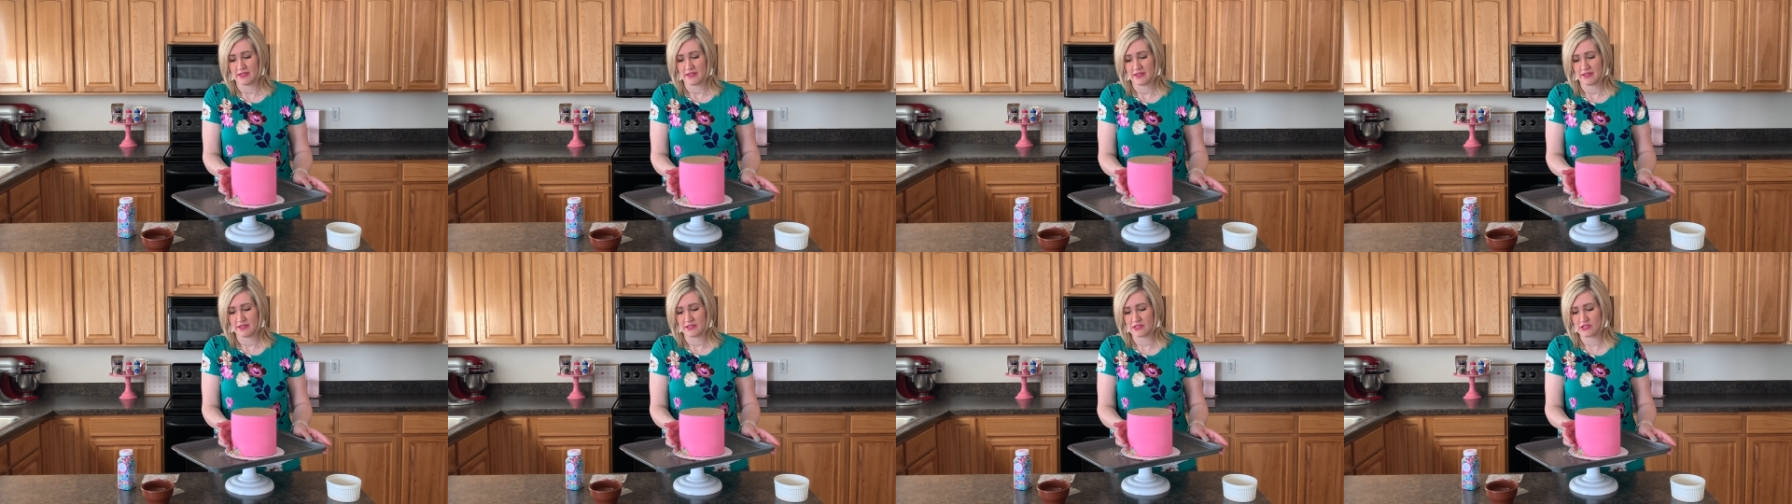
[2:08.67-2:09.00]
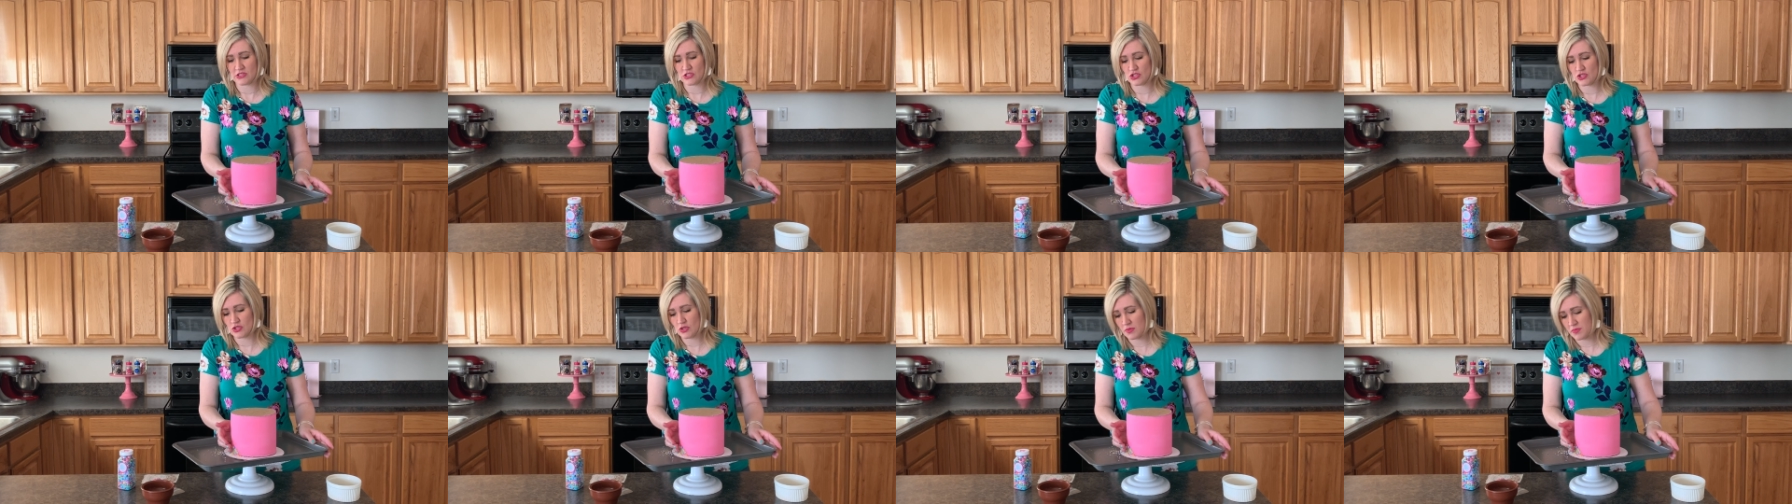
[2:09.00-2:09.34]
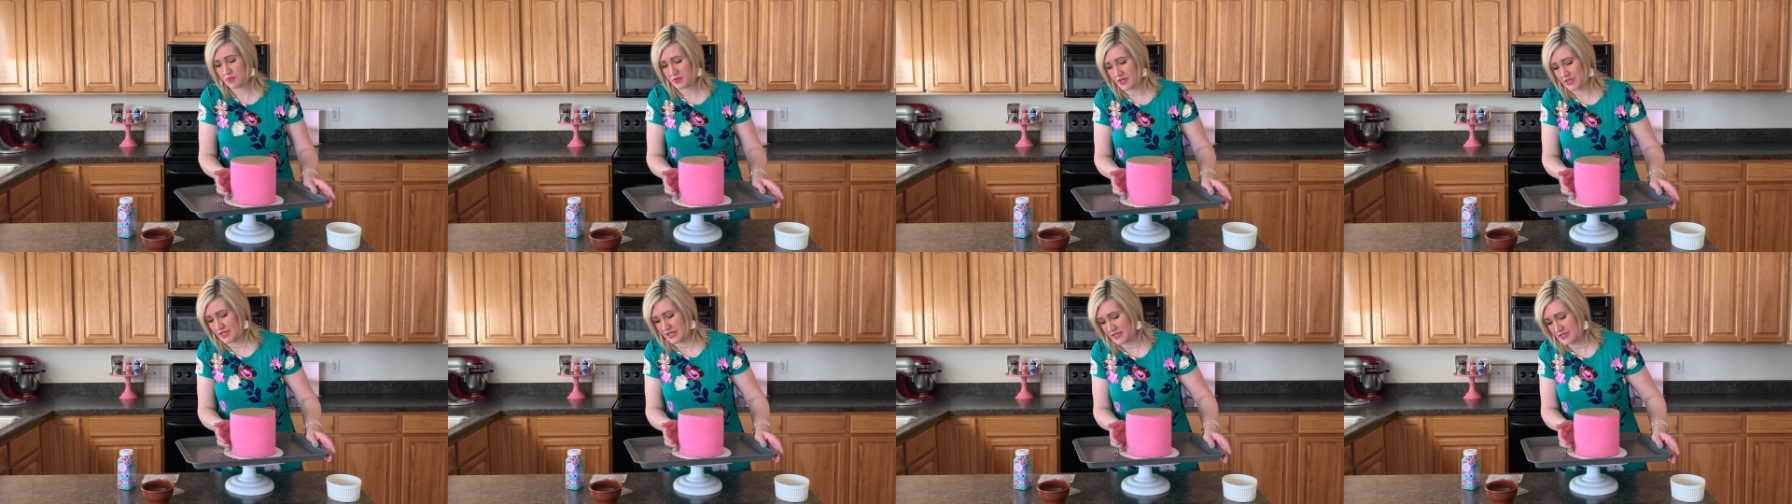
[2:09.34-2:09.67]

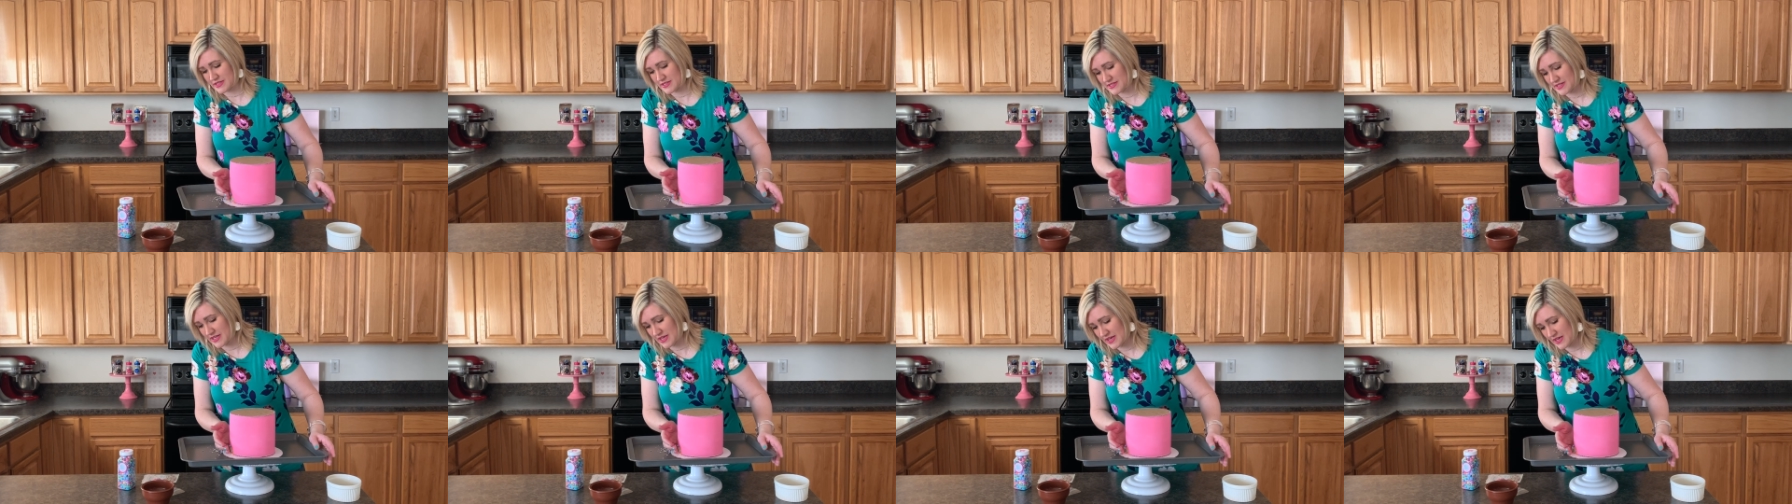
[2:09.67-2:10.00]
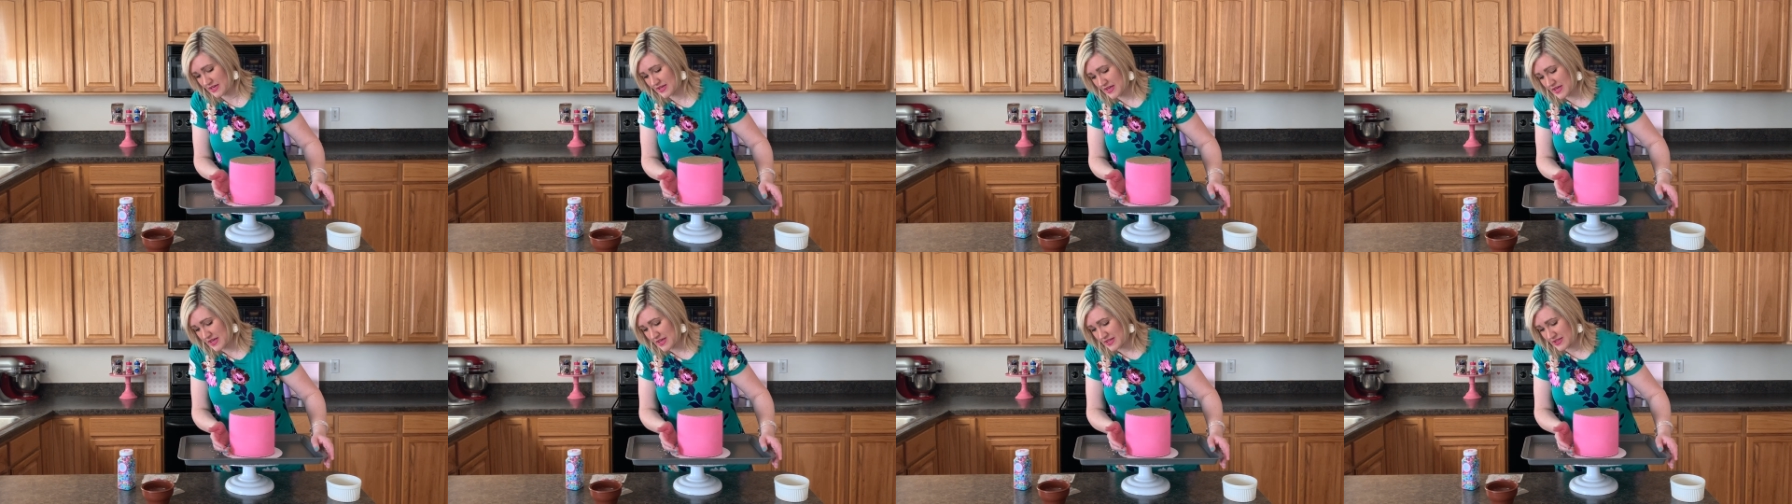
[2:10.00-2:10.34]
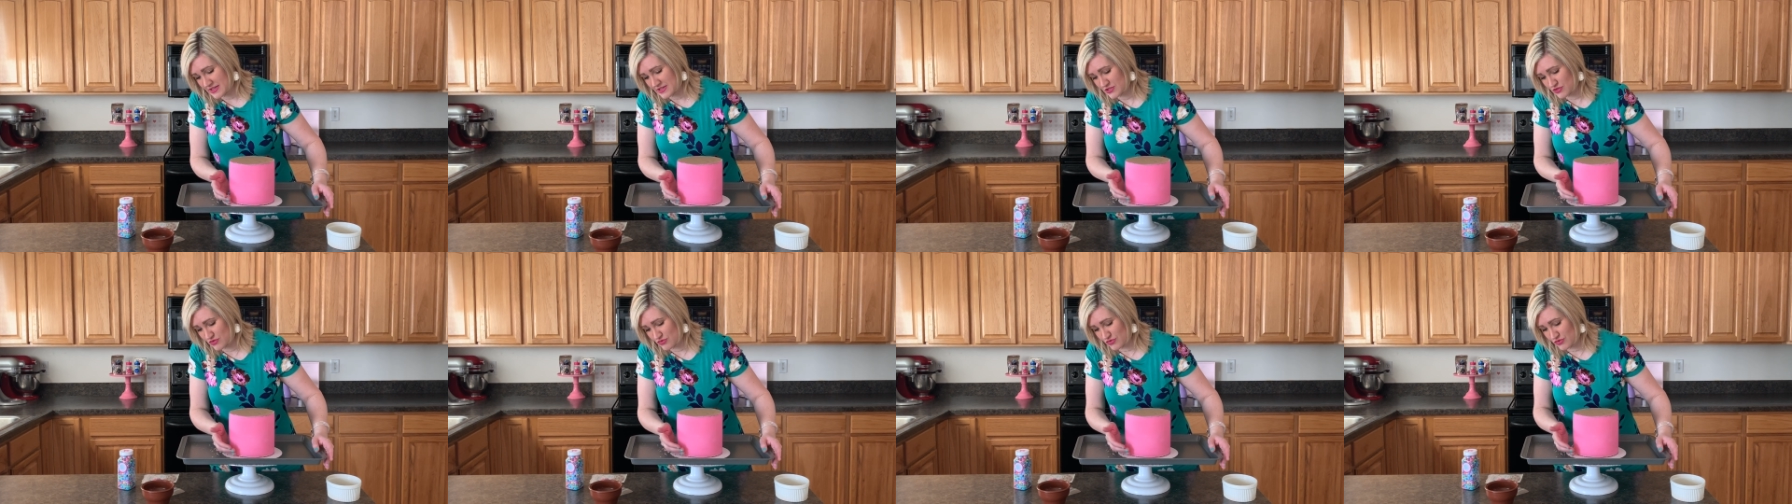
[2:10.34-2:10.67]
Super easy.
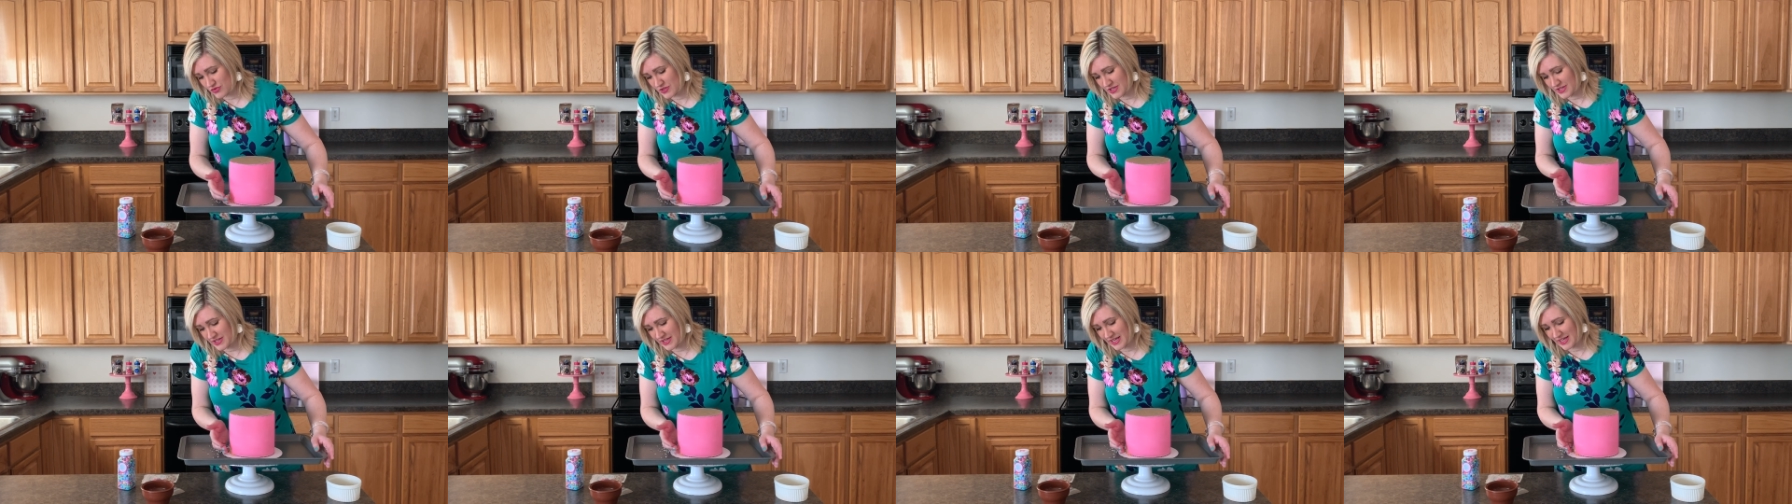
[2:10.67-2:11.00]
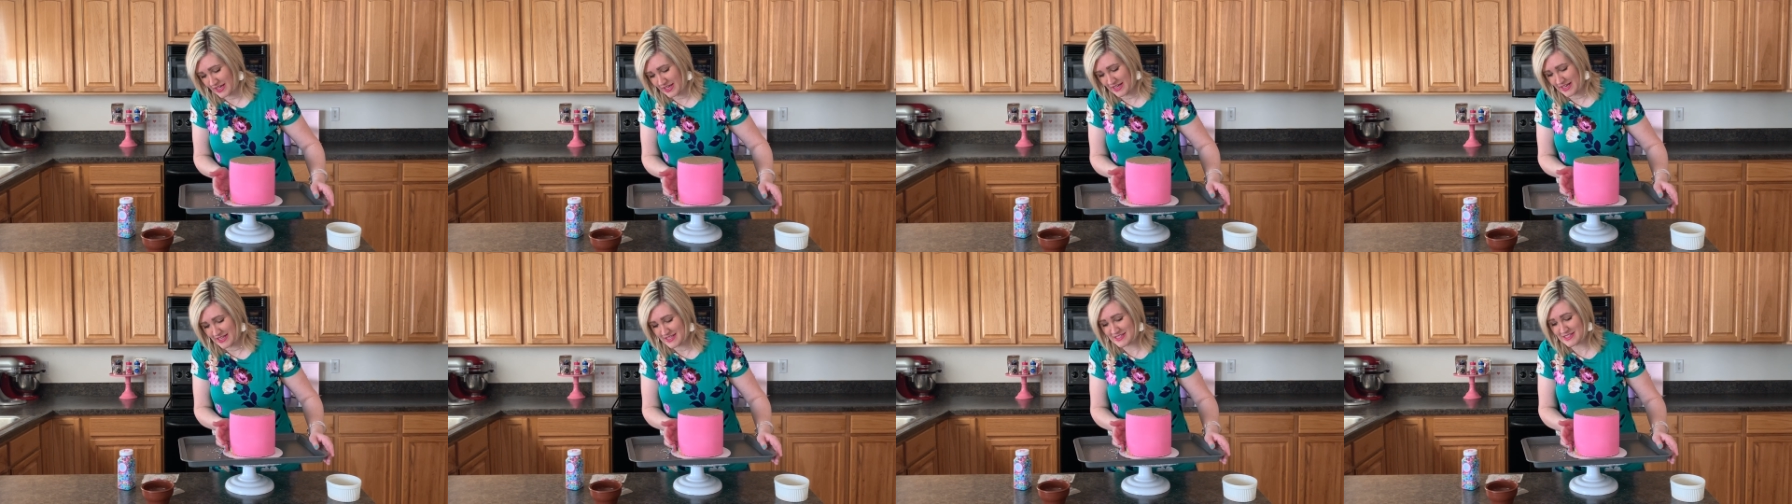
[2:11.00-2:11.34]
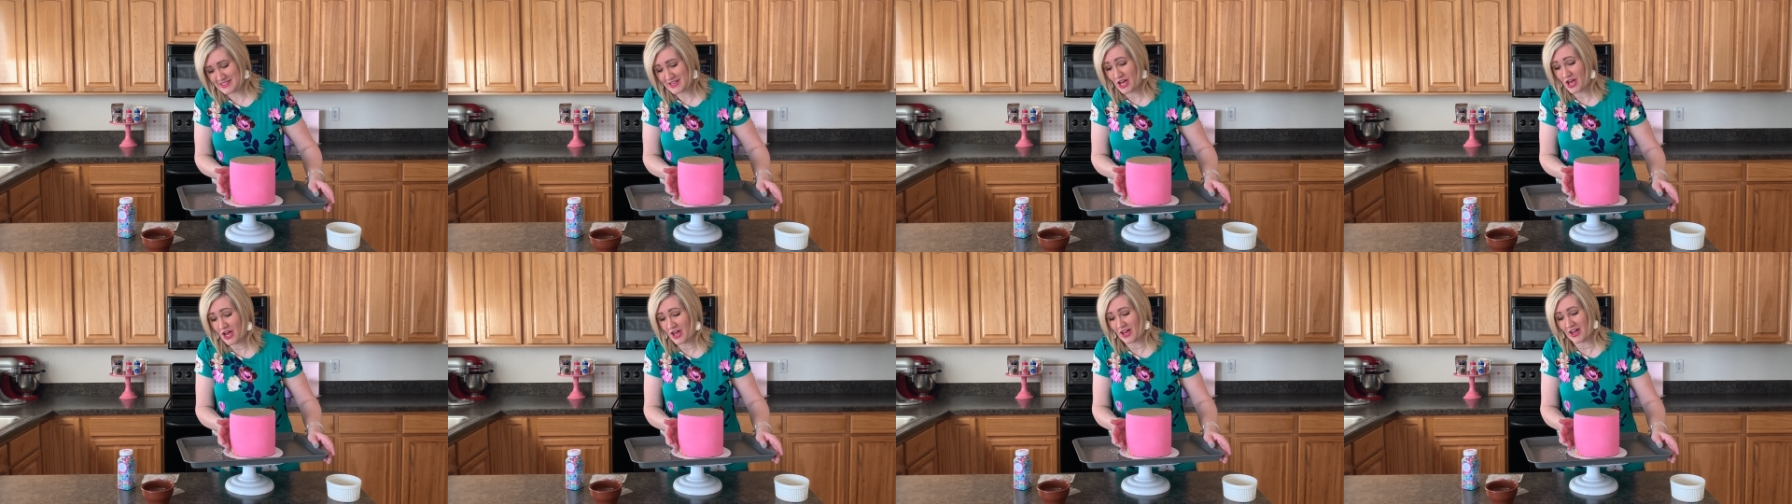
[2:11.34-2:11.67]
It's
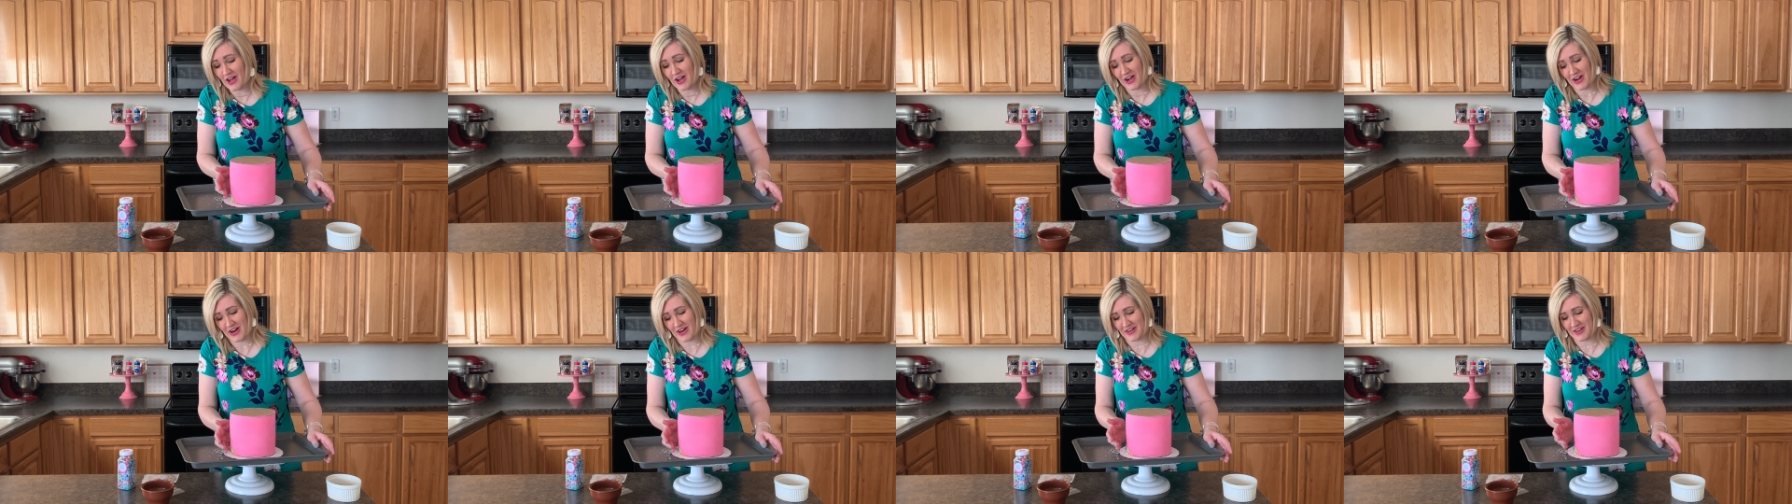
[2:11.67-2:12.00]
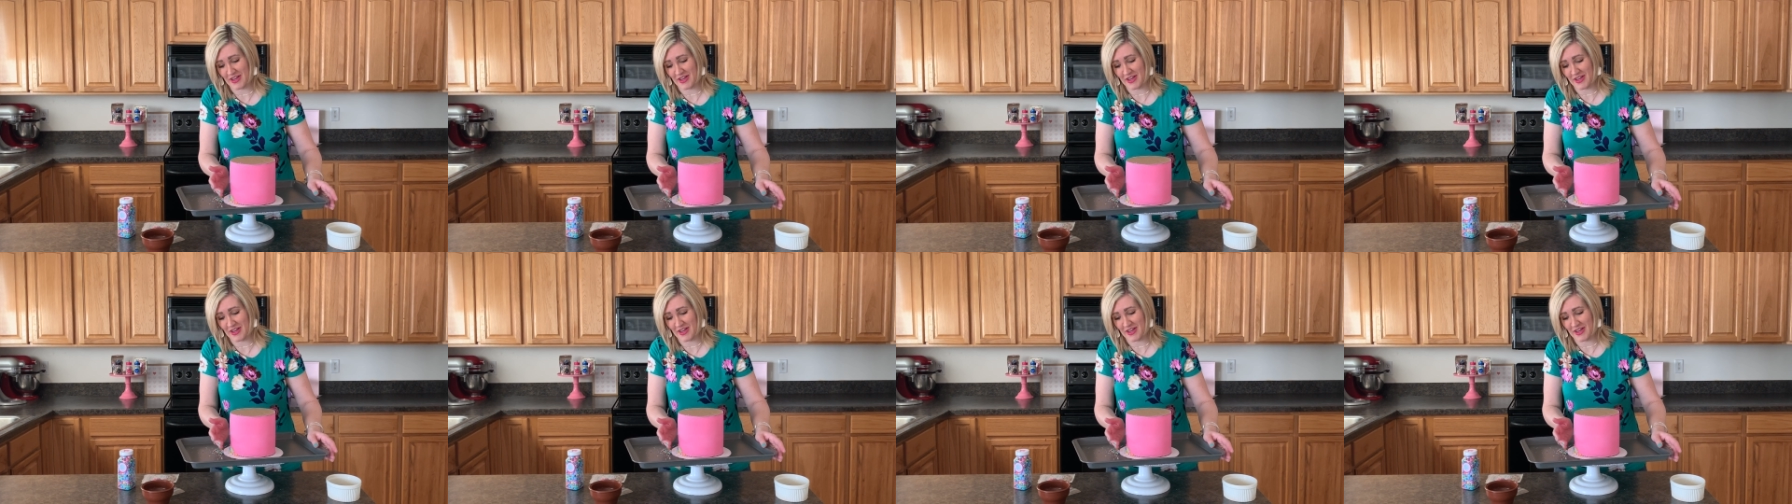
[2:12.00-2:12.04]
not hard.